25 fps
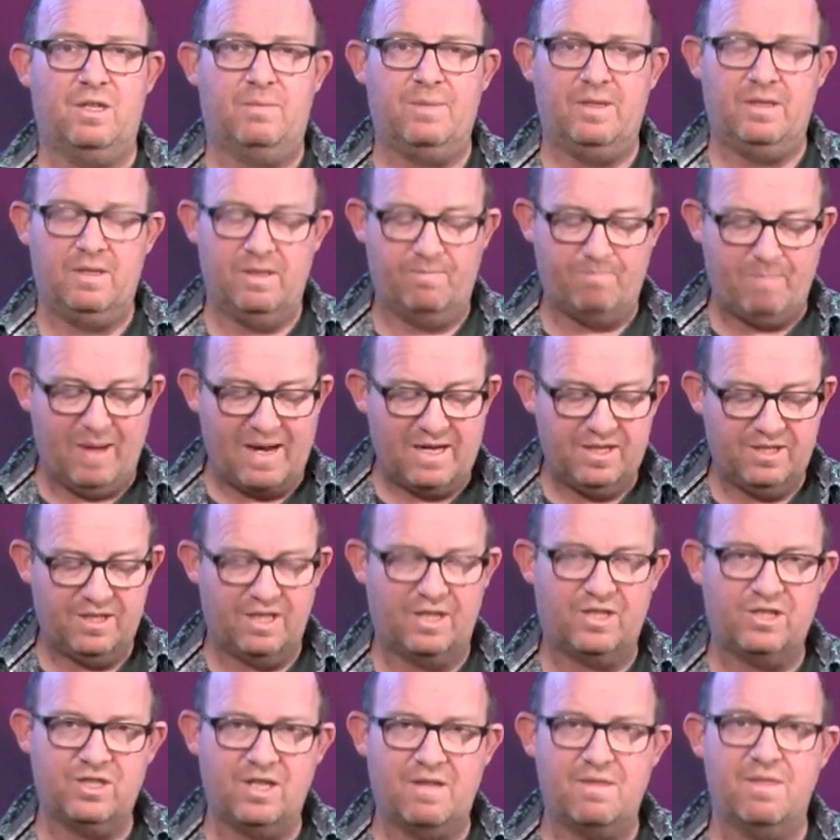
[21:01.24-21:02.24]
I mean, the
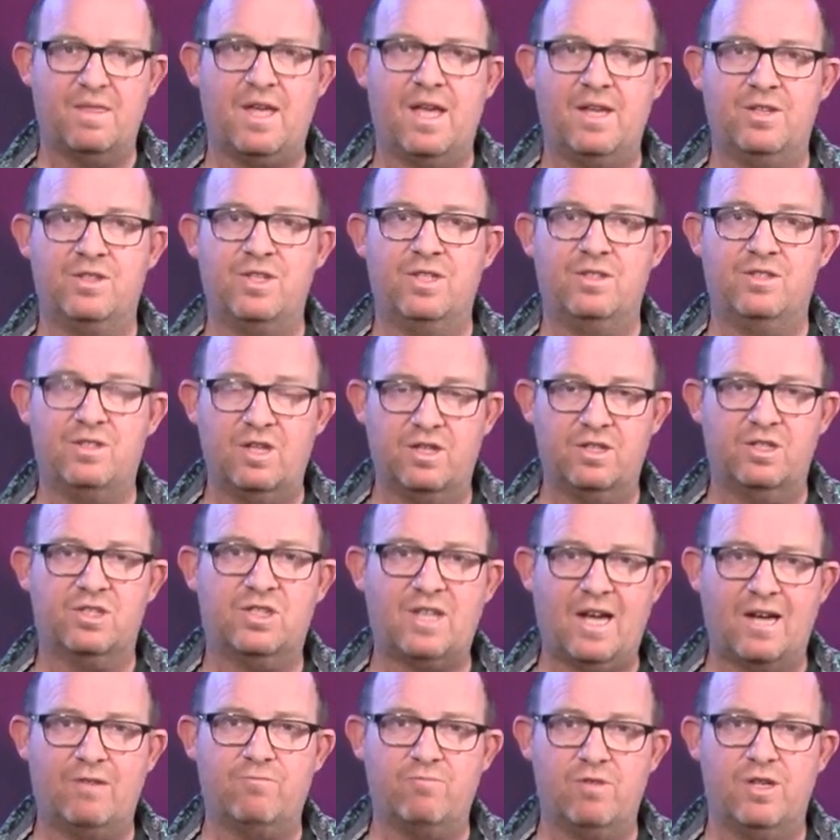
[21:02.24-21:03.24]
basic synth engine does
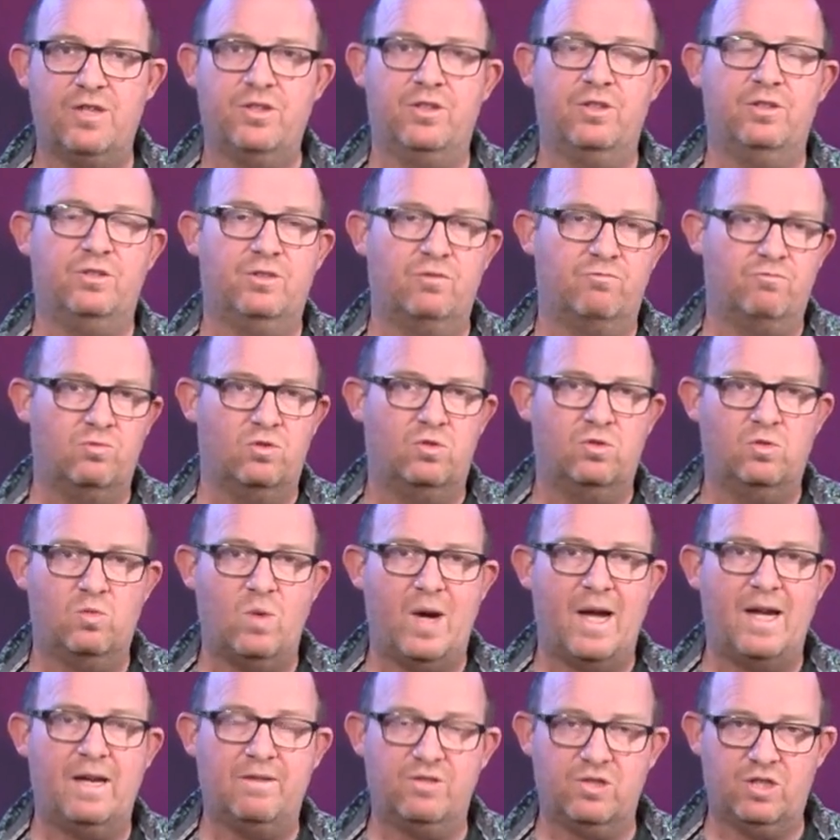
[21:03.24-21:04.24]
sound really good. The raw
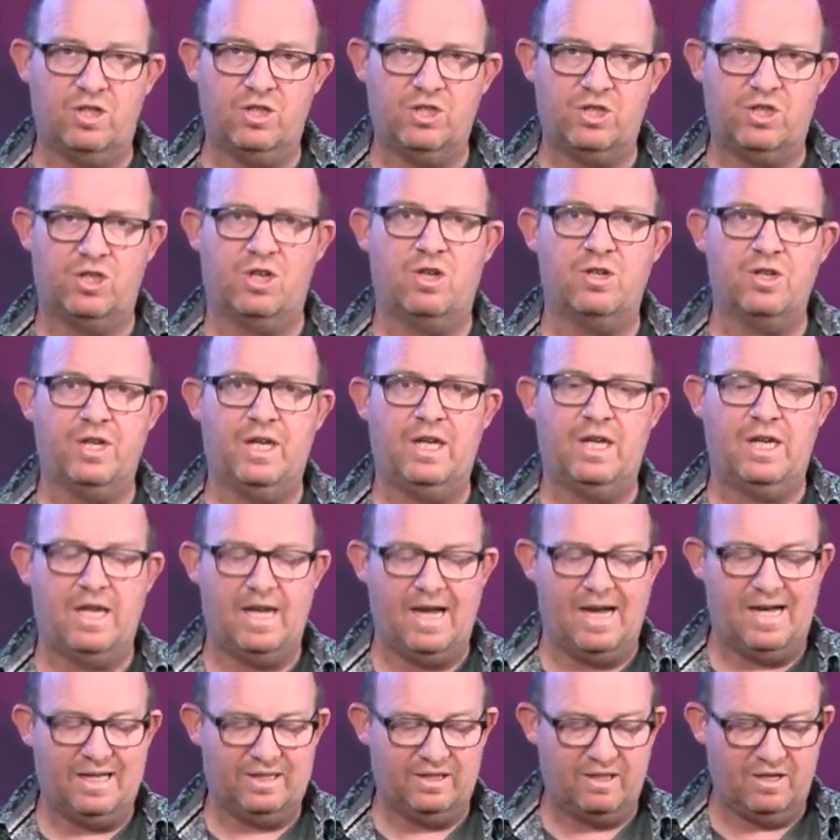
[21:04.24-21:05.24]
waves are chunky
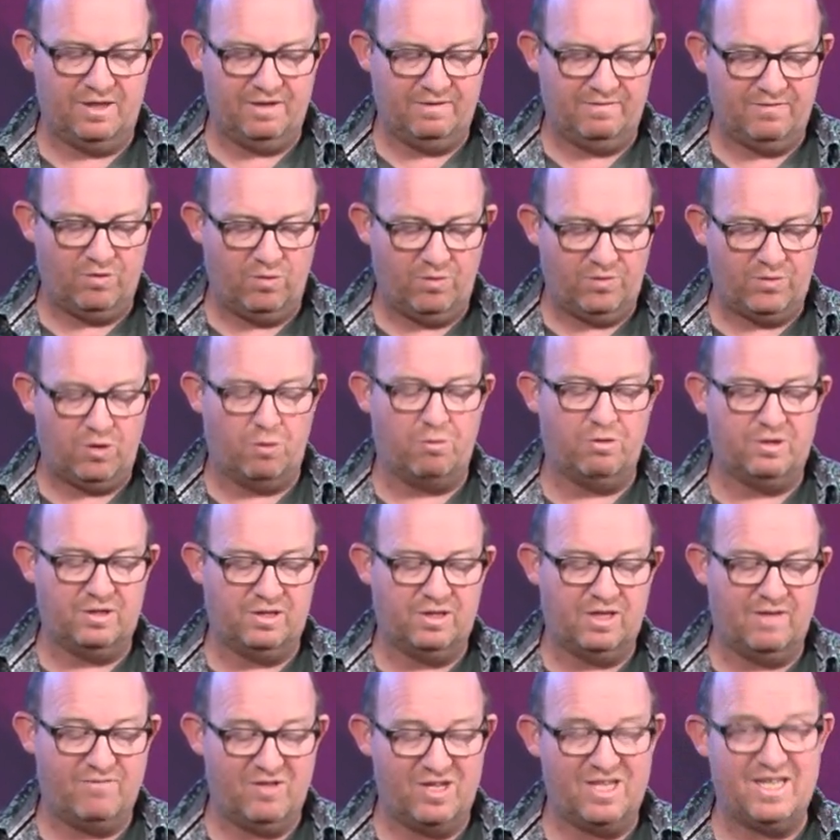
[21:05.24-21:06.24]
and kind of
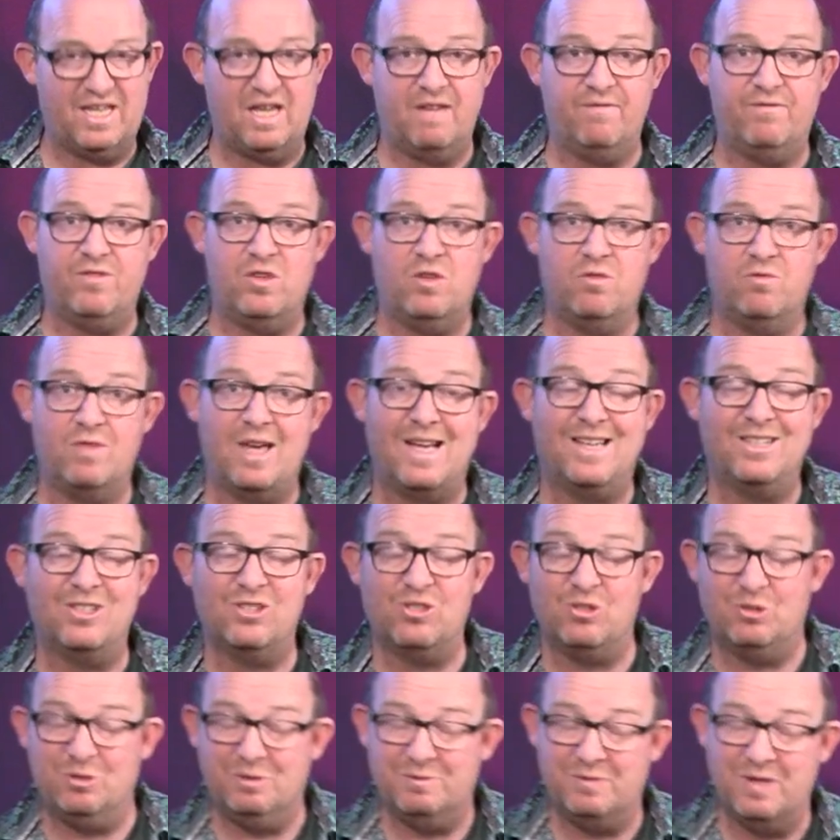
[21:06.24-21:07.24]
authoritative and give you that
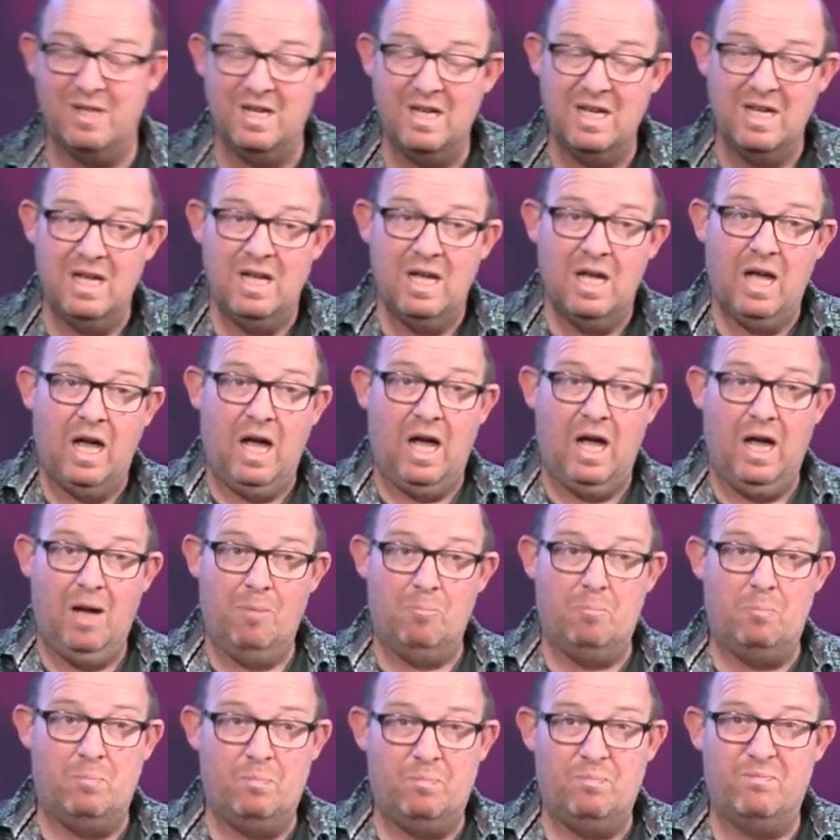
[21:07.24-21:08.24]
sort of uh,
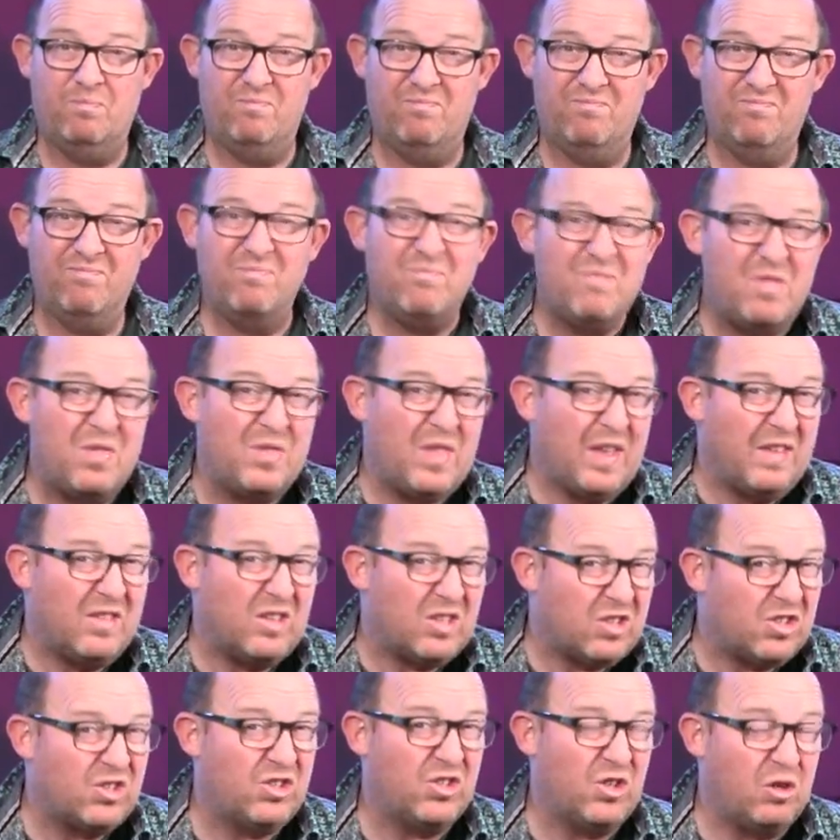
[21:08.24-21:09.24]
thing
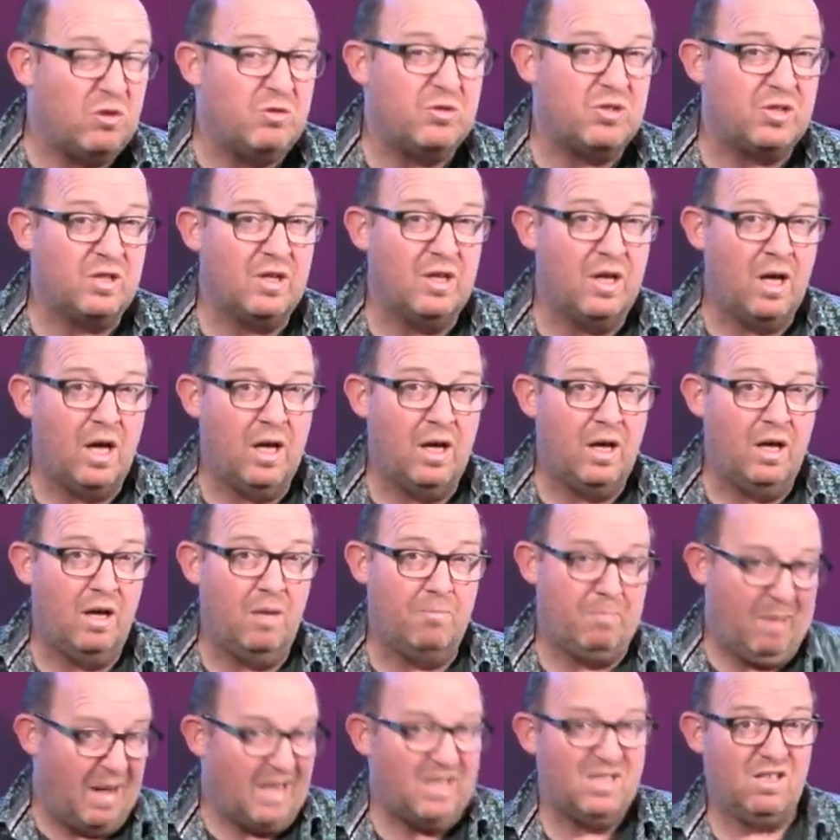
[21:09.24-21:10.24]
that suits
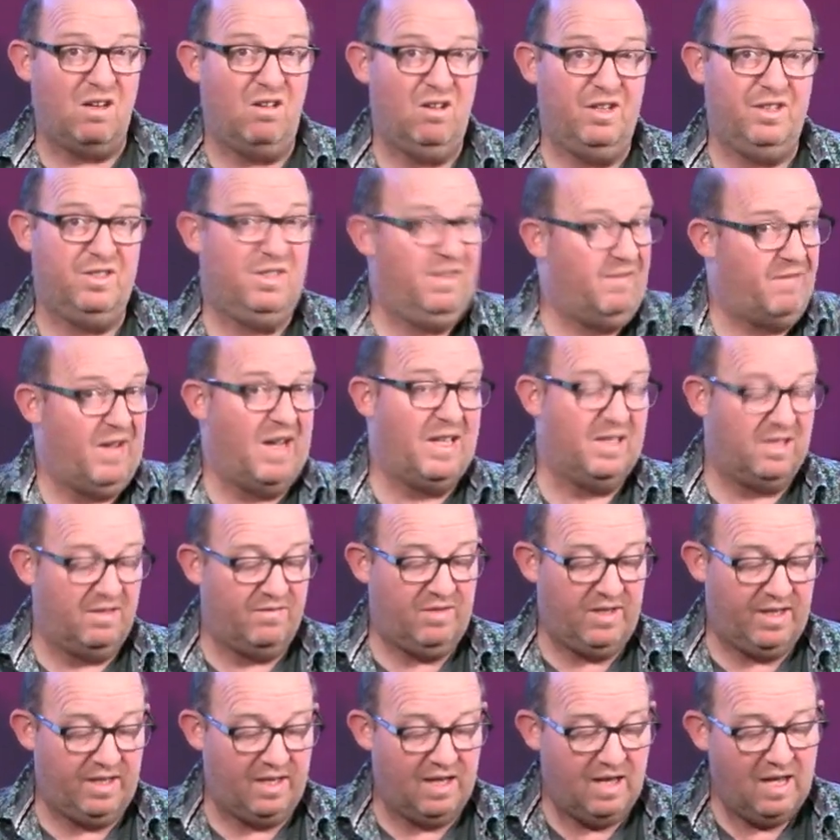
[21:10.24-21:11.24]
basslines
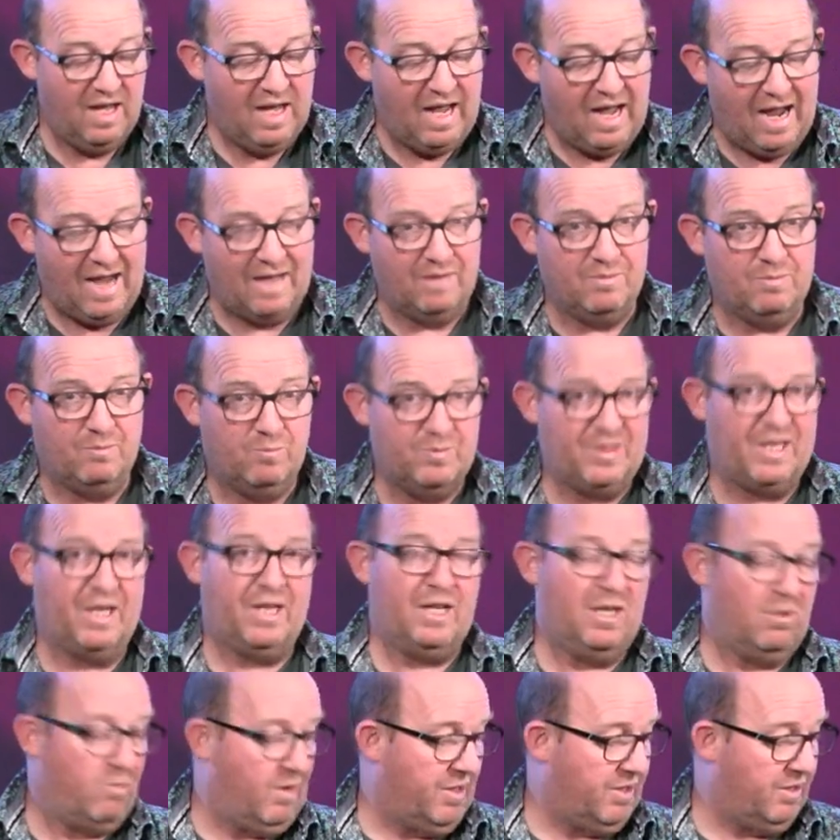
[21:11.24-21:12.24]
effectively and
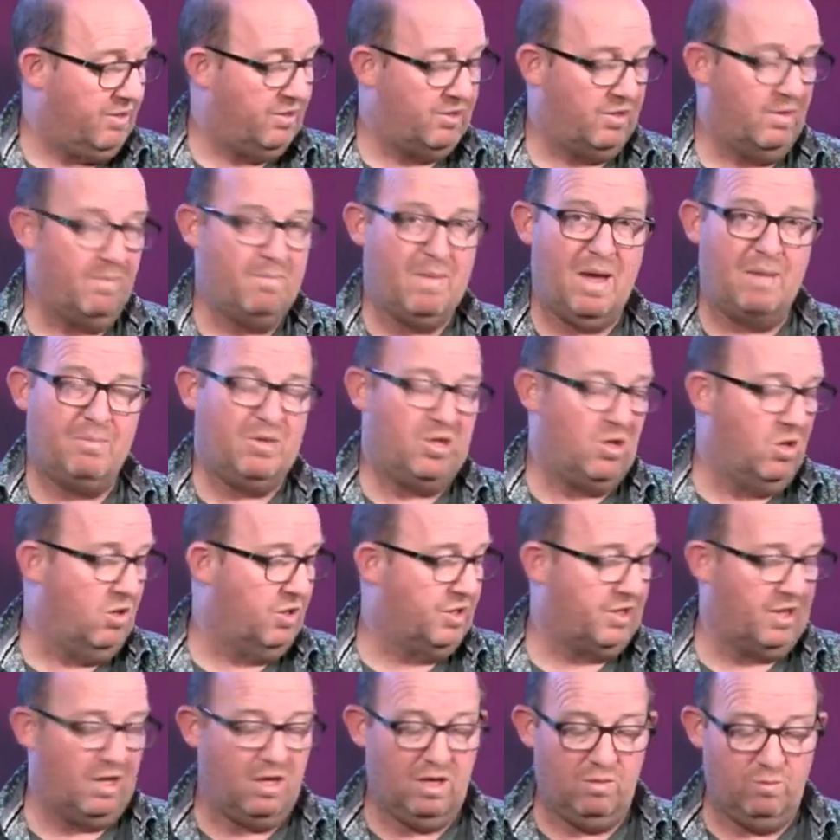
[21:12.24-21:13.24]
particularly when you sort of maybe
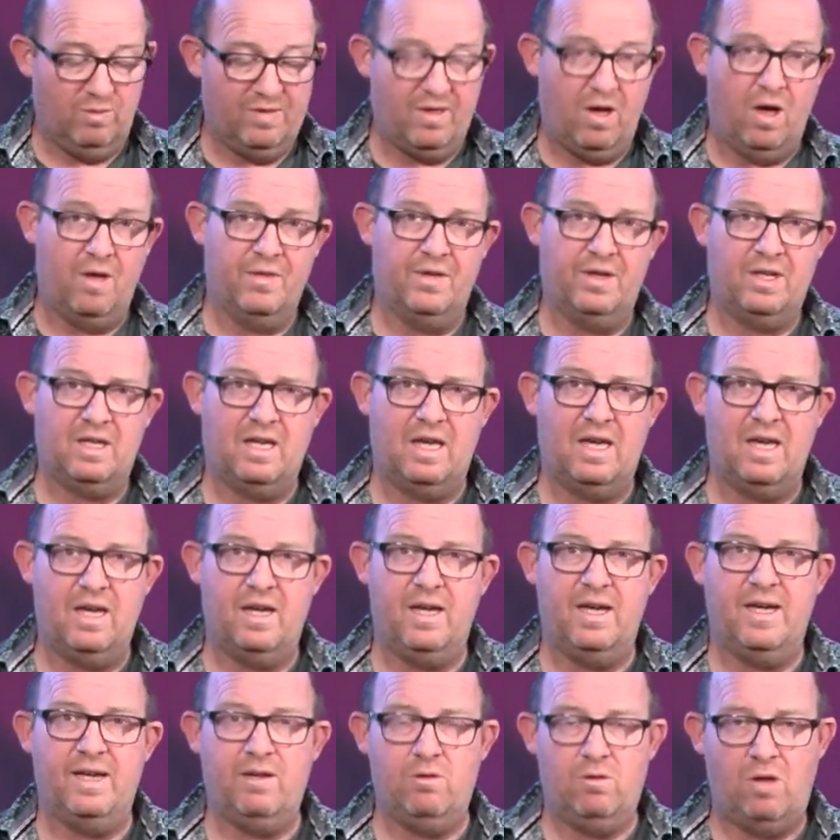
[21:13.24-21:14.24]
hooked it up with other gear
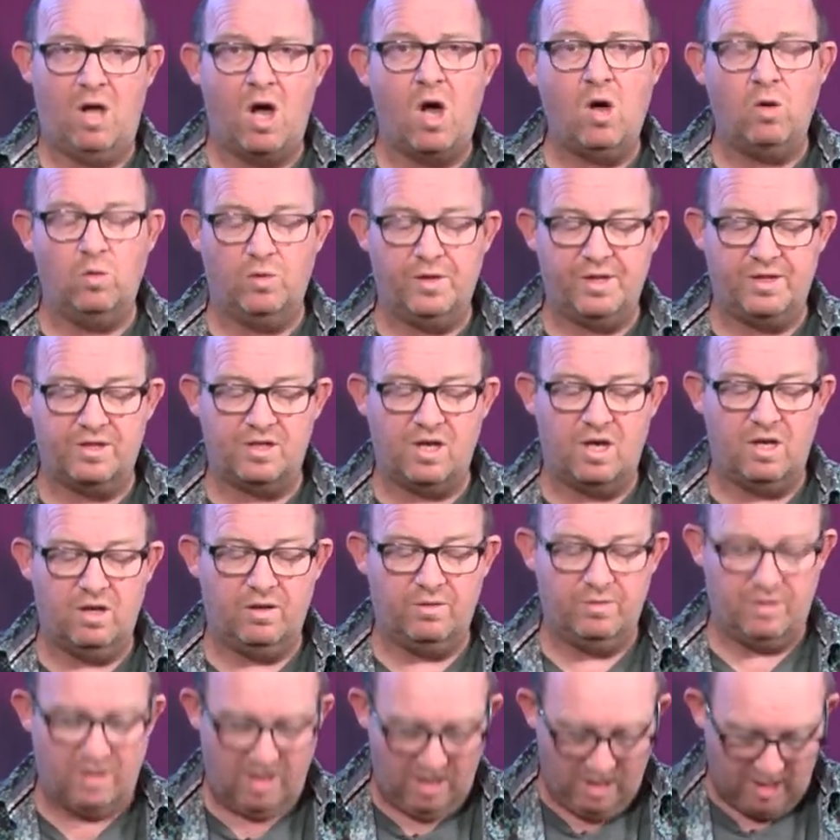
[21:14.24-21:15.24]
it'll hold its
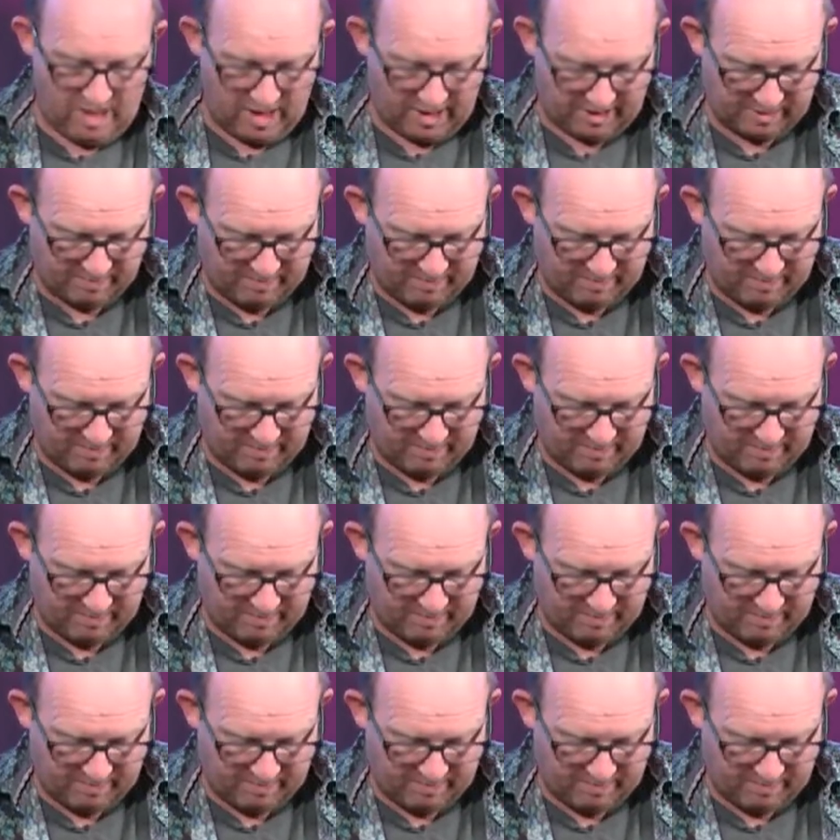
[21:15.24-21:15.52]
own i